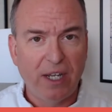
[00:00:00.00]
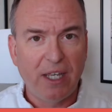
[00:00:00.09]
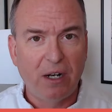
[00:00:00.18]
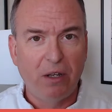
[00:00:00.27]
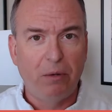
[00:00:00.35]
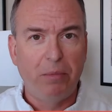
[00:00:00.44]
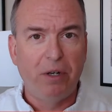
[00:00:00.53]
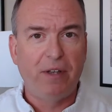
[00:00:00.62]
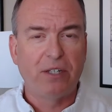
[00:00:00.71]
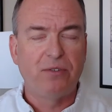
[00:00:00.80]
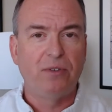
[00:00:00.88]
get a little bit of
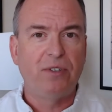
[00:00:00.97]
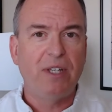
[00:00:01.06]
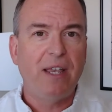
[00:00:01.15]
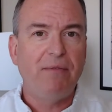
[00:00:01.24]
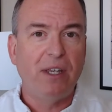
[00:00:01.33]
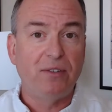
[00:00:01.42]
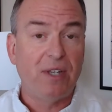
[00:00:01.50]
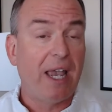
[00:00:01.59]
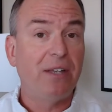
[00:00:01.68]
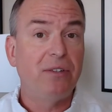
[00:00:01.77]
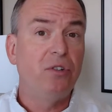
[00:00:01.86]
extra savings
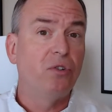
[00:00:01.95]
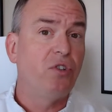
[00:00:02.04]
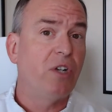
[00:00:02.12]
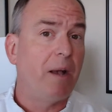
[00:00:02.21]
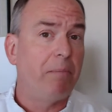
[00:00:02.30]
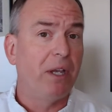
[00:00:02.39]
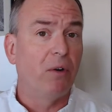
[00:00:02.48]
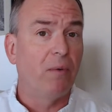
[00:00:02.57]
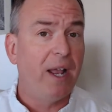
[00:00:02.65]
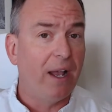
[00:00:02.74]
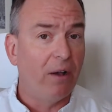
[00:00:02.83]
as you're shopping
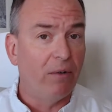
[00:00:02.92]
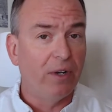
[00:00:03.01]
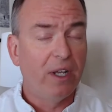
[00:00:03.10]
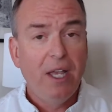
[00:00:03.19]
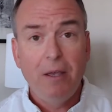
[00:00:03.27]
around.